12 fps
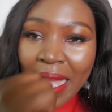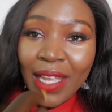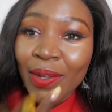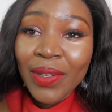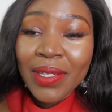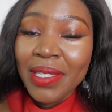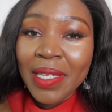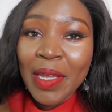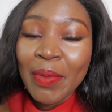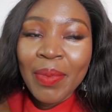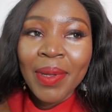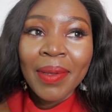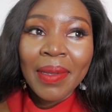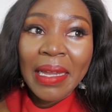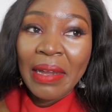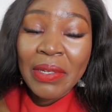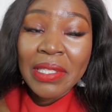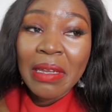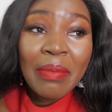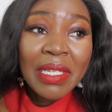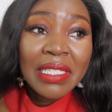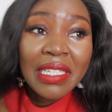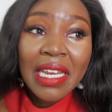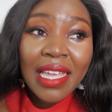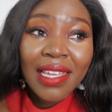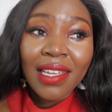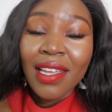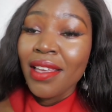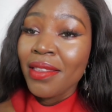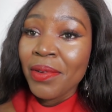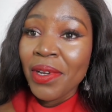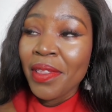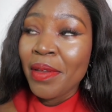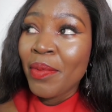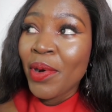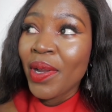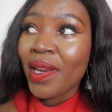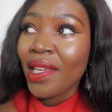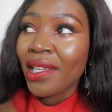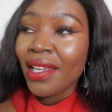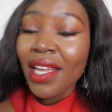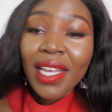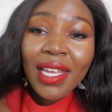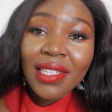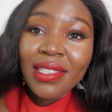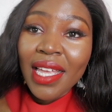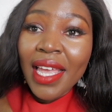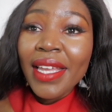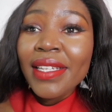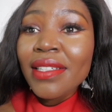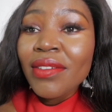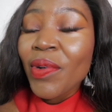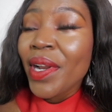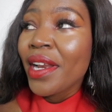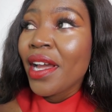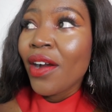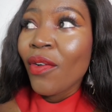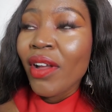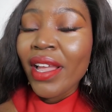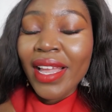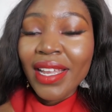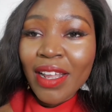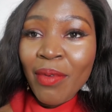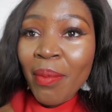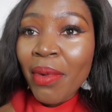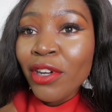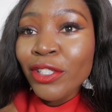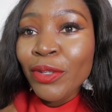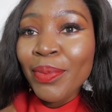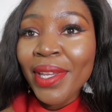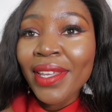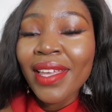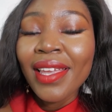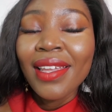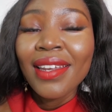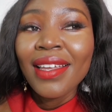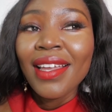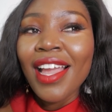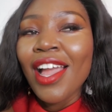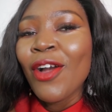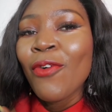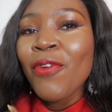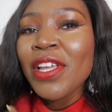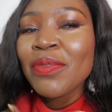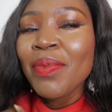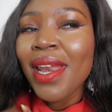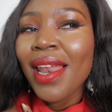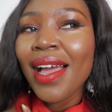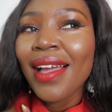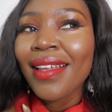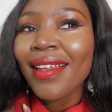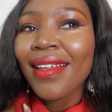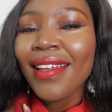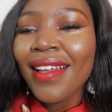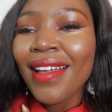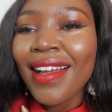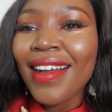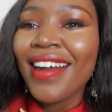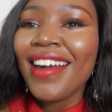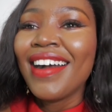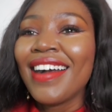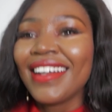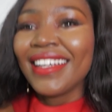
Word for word: I couldn't sleep. I was up until like 3 in the morning. It's 8 right now and I'm about to begin. Wish me luck. Uh,